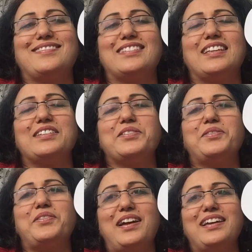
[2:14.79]
Yes, you're
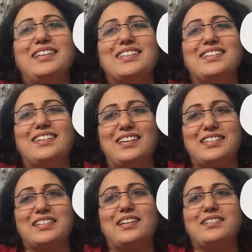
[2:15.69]
right.
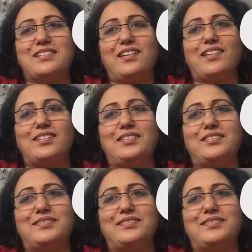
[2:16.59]
It's a circle.